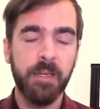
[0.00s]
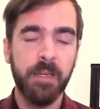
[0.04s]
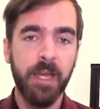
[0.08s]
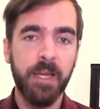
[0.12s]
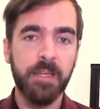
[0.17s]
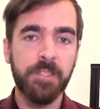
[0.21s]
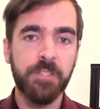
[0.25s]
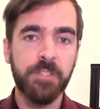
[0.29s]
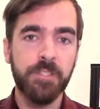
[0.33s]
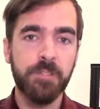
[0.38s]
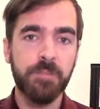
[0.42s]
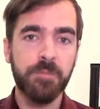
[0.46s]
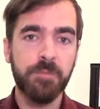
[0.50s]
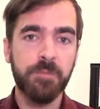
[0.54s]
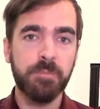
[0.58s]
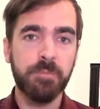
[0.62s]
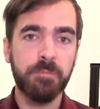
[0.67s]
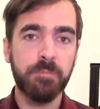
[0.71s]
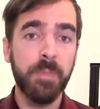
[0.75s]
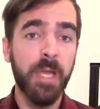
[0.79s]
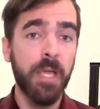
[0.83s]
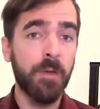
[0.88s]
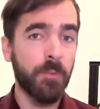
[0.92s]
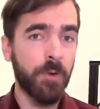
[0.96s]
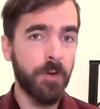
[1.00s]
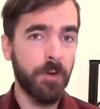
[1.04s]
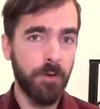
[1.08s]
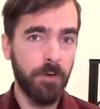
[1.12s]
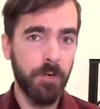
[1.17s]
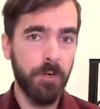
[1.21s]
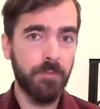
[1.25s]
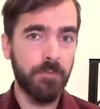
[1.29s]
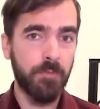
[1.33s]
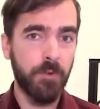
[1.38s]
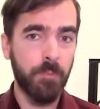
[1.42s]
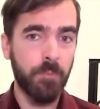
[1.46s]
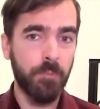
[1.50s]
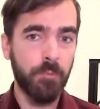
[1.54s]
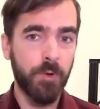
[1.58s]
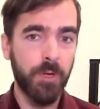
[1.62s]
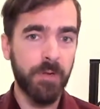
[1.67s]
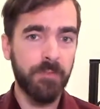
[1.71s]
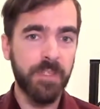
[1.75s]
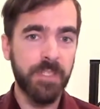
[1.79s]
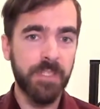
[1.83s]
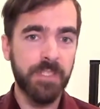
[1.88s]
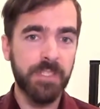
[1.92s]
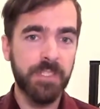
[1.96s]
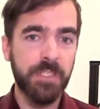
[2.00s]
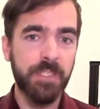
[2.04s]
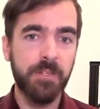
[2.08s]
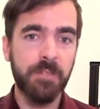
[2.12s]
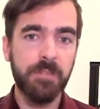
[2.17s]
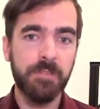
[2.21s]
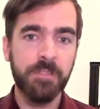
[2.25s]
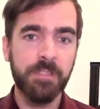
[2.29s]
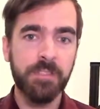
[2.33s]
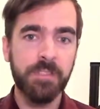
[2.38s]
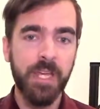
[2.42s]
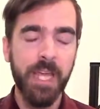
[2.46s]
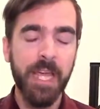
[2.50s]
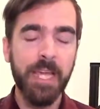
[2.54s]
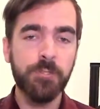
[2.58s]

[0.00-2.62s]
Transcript: As you may recall from previous years,